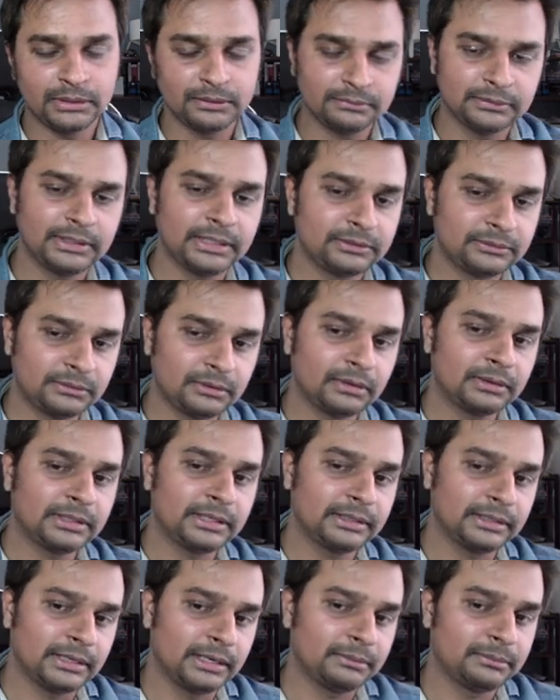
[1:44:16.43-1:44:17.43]
I was like shocked
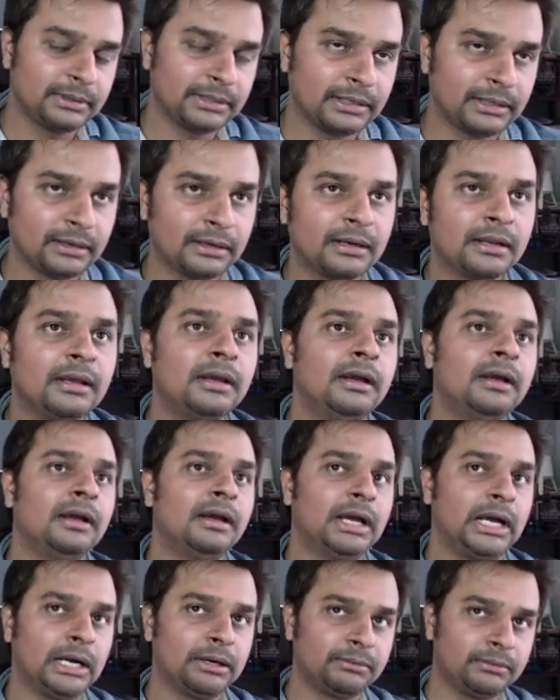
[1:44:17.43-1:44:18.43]
at that. But again,
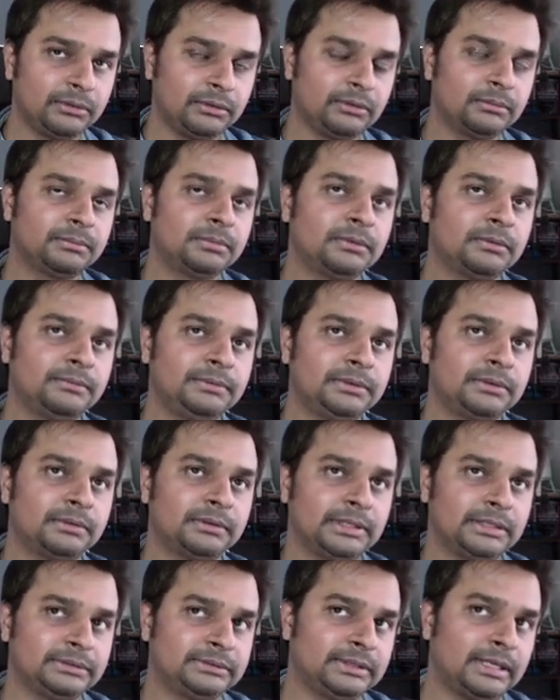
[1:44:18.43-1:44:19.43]
how do you prove your
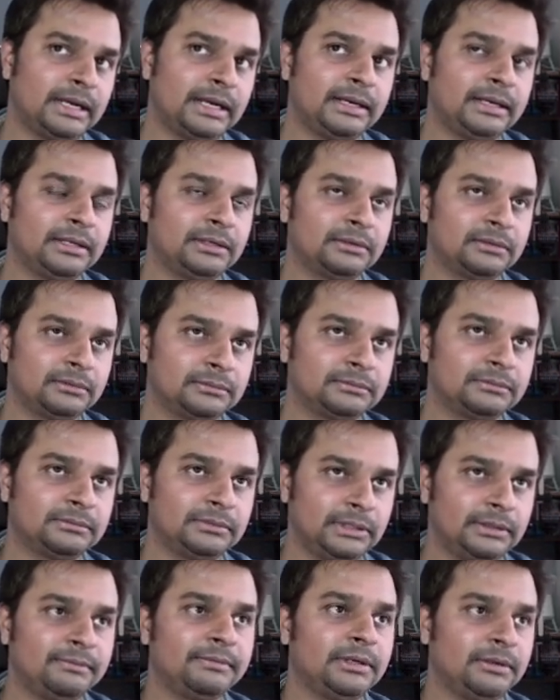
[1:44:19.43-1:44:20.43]
nationality on,
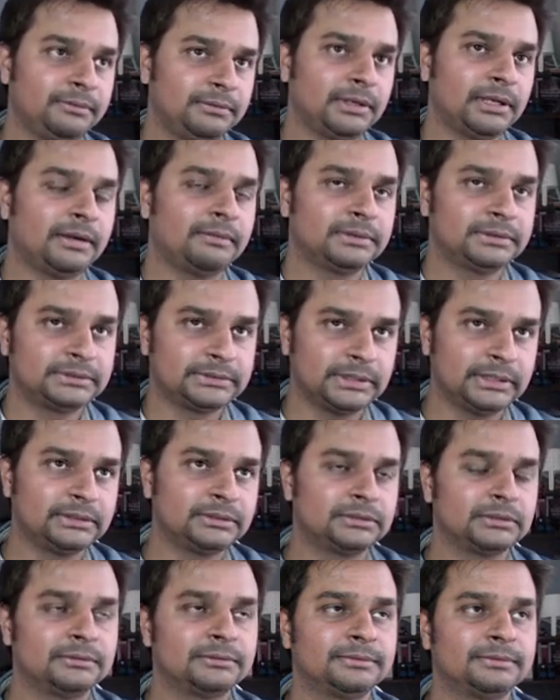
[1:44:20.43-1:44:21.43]
even if you have a
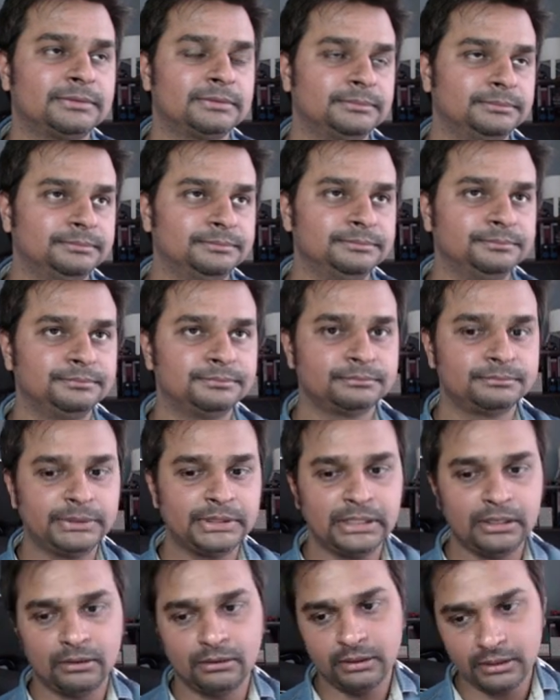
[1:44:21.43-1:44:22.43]
sense of
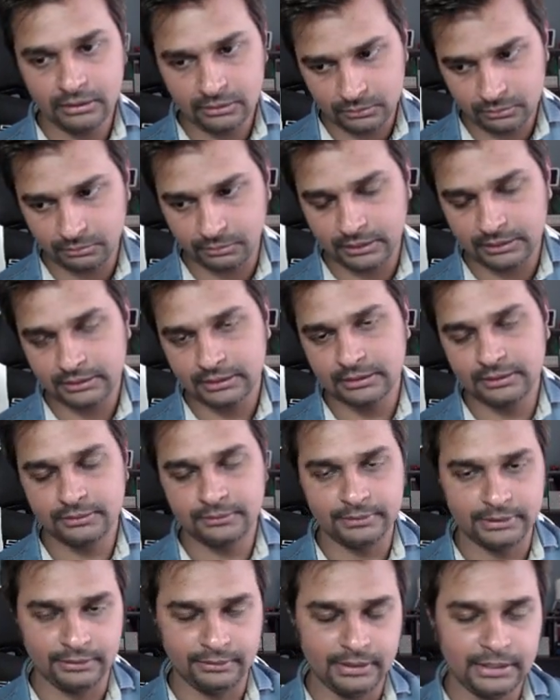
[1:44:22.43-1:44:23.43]
being loyal to one
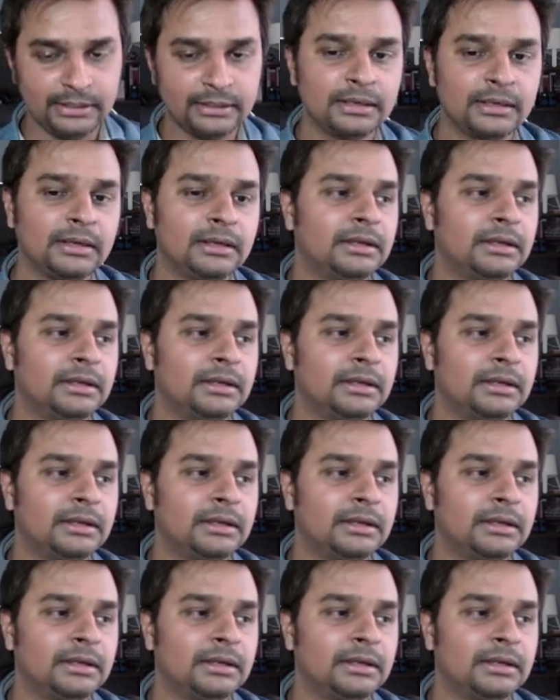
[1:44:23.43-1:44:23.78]
country, right?